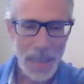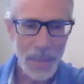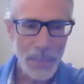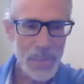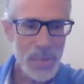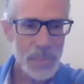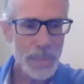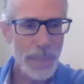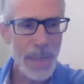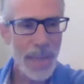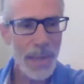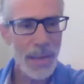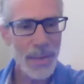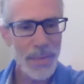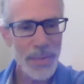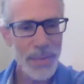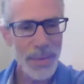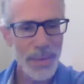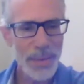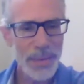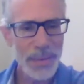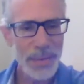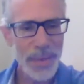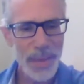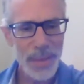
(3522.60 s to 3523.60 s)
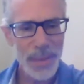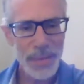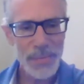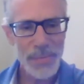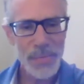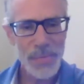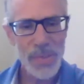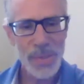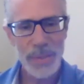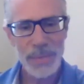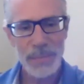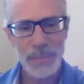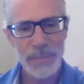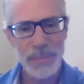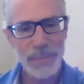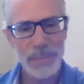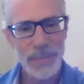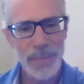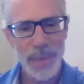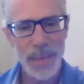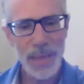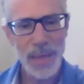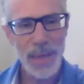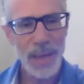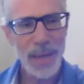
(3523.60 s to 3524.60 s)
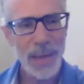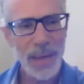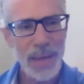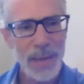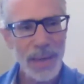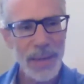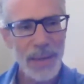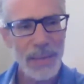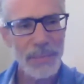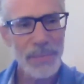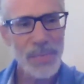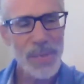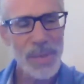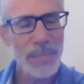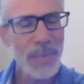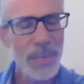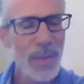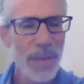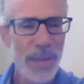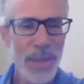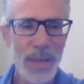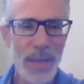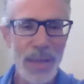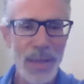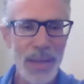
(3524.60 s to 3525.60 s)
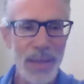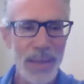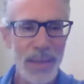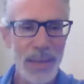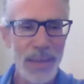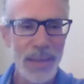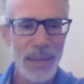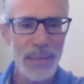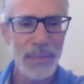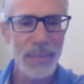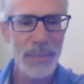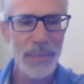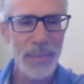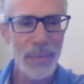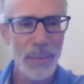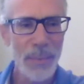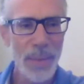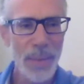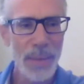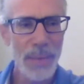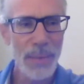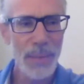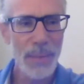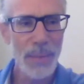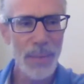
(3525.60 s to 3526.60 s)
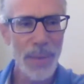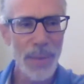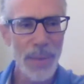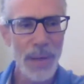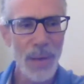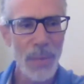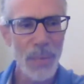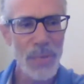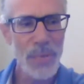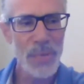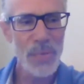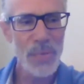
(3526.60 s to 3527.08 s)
was proud that Jim Cook and I, we always